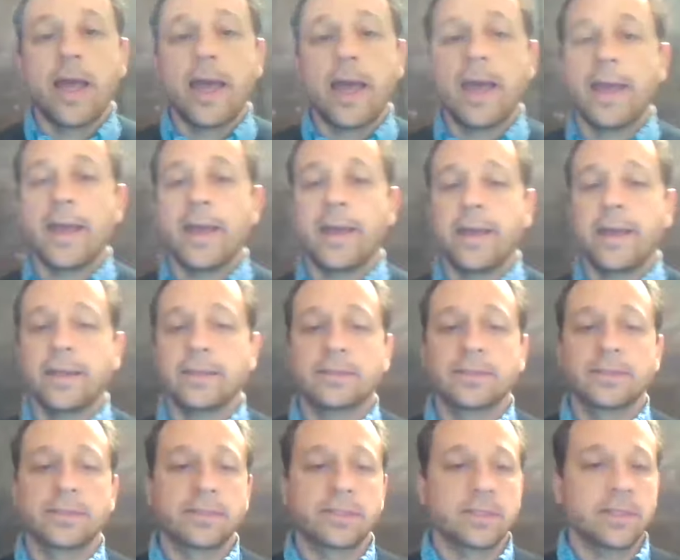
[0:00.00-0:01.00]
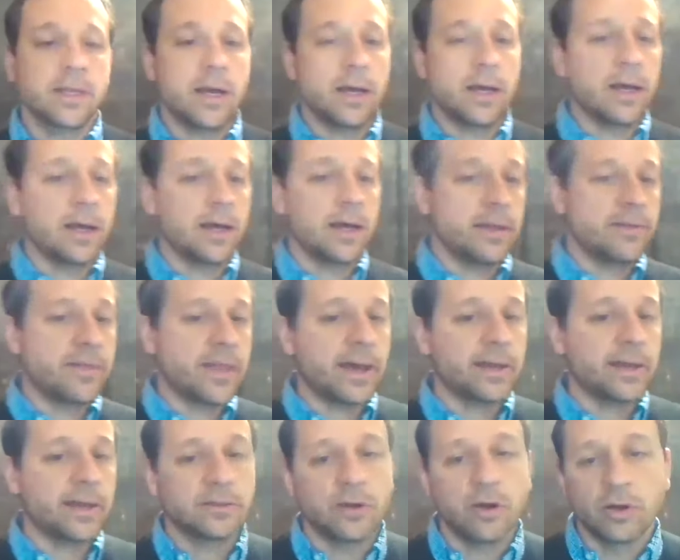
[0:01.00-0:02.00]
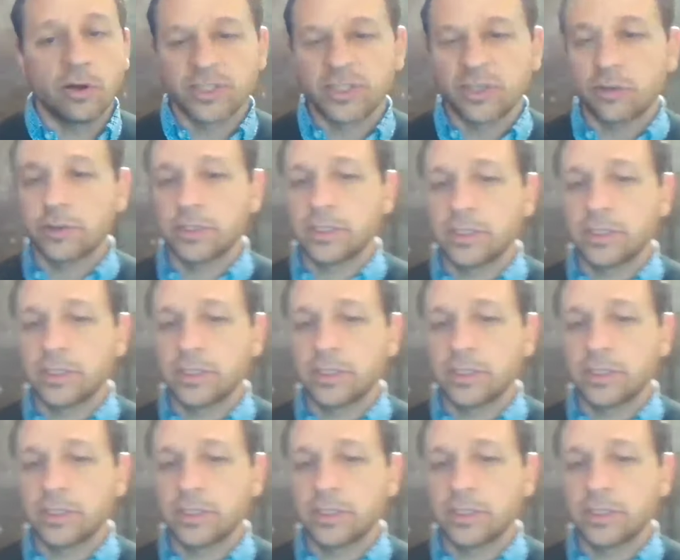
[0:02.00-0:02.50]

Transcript: And that also